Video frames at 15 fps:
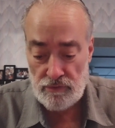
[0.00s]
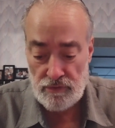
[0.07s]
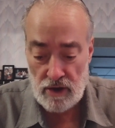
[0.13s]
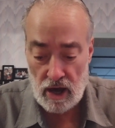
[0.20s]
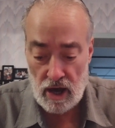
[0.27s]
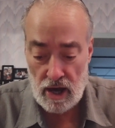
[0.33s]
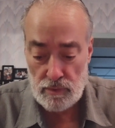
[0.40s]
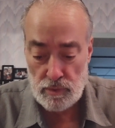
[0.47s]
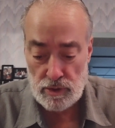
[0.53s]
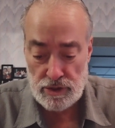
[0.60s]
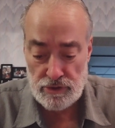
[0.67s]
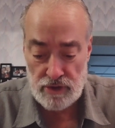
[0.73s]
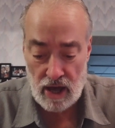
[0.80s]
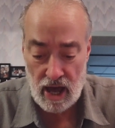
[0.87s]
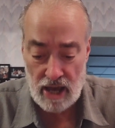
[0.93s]
of God
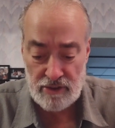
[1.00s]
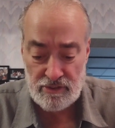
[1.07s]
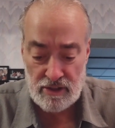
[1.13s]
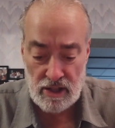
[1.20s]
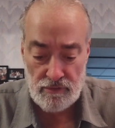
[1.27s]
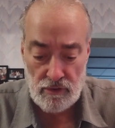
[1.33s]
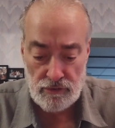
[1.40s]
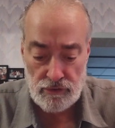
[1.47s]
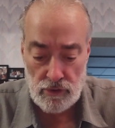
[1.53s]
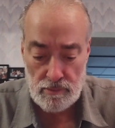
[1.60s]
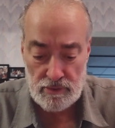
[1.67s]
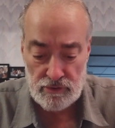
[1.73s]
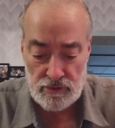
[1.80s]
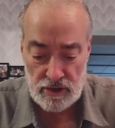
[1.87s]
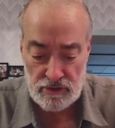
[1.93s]
which is the highest level of
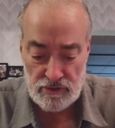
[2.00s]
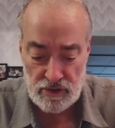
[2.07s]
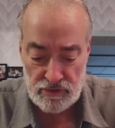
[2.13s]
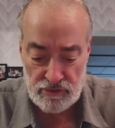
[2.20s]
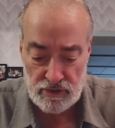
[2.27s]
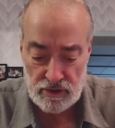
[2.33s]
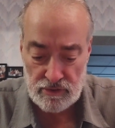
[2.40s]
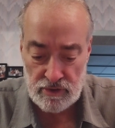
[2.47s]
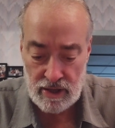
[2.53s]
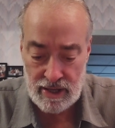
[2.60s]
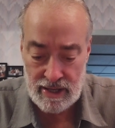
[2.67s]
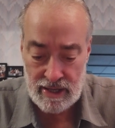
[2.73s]
human existence.